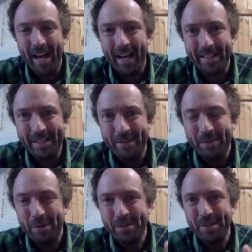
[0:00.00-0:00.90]
And you've
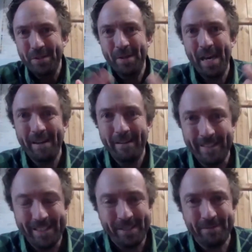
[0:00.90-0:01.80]
got two
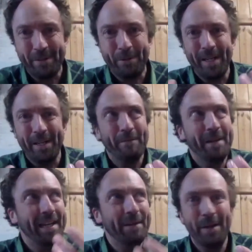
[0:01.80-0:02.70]
areas for cricket,
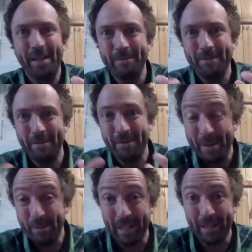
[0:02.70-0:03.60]
really, when
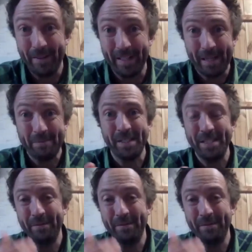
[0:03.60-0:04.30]
clothing comes in.